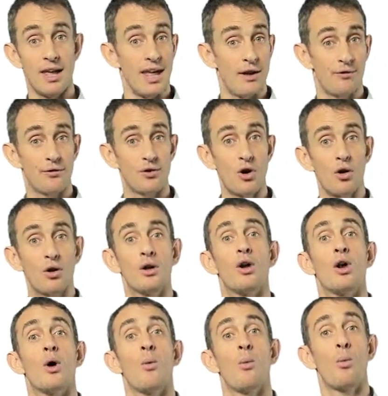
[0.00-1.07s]
If not,
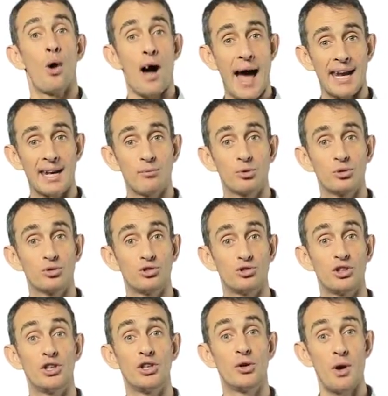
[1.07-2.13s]
what animals
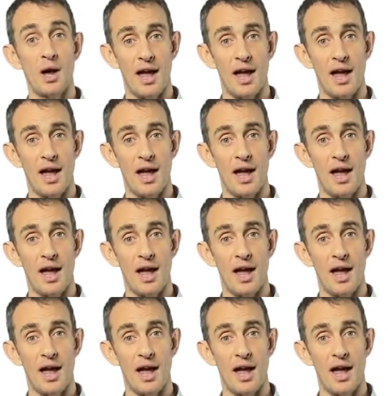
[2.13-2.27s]
do you